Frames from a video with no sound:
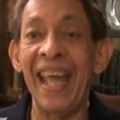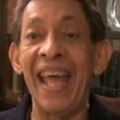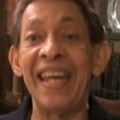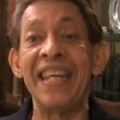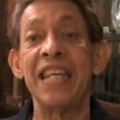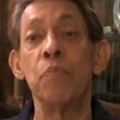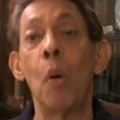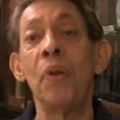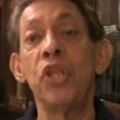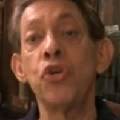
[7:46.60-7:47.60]
And in the
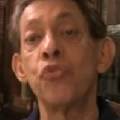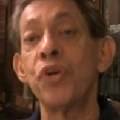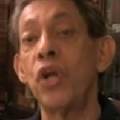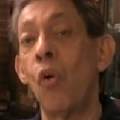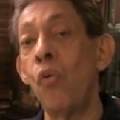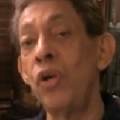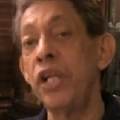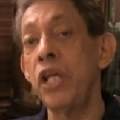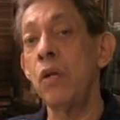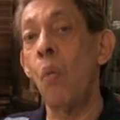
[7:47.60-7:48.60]
moment that you read
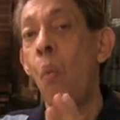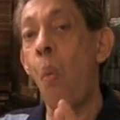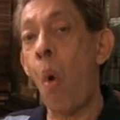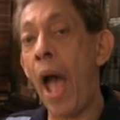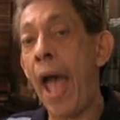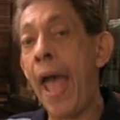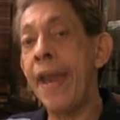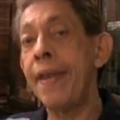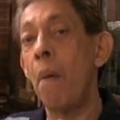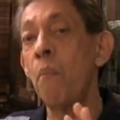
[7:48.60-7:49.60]
only
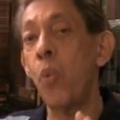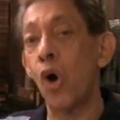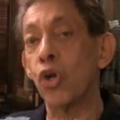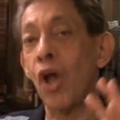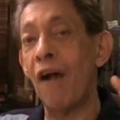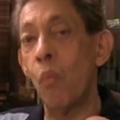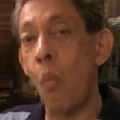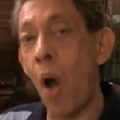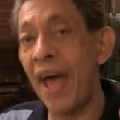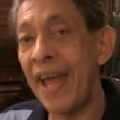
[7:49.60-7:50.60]
one book, you have
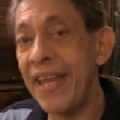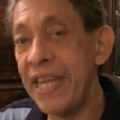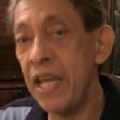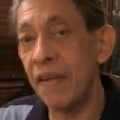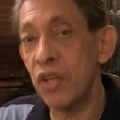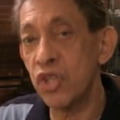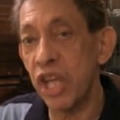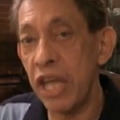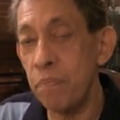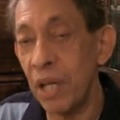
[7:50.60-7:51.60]
one idea, the
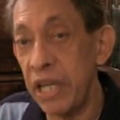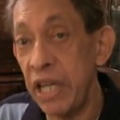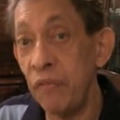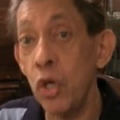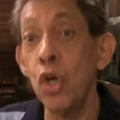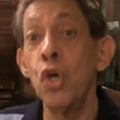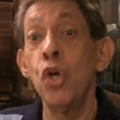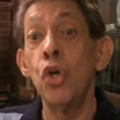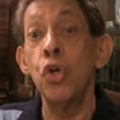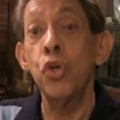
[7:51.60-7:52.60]
same belief,
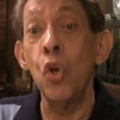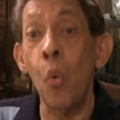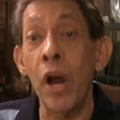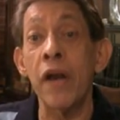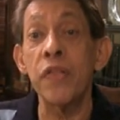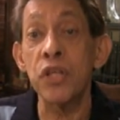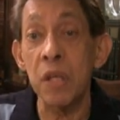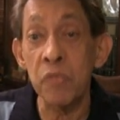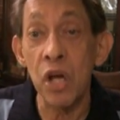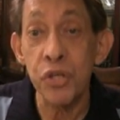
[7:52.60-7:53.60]
you wear the
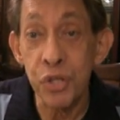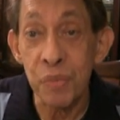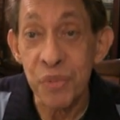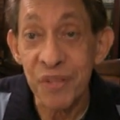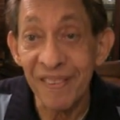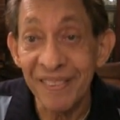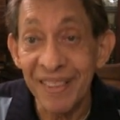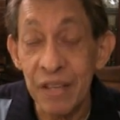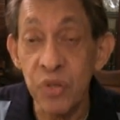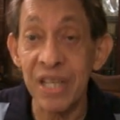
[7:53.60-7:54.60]
same costumes.
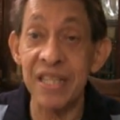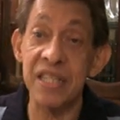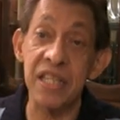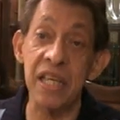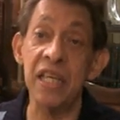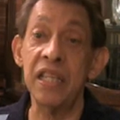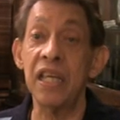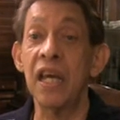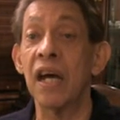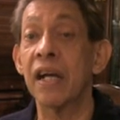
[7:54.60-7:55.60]
As you can see,
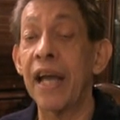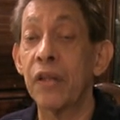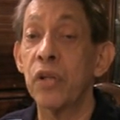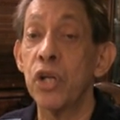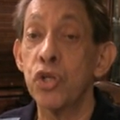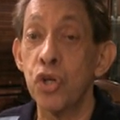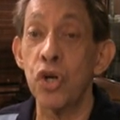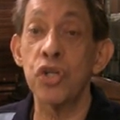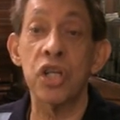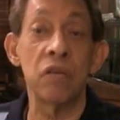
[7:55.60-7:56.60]
the Catholic
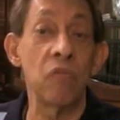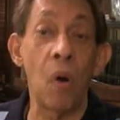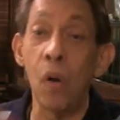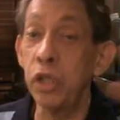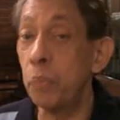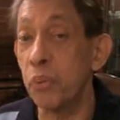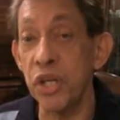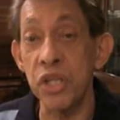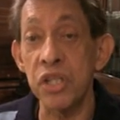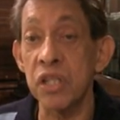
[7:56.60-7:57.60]
Church and all the
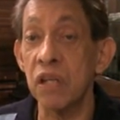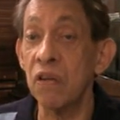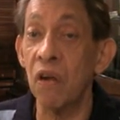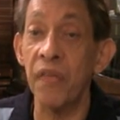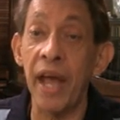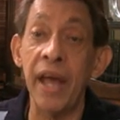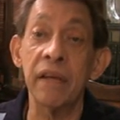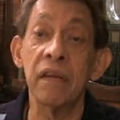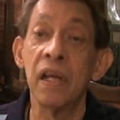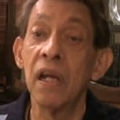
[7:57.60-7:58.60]
priests and all that,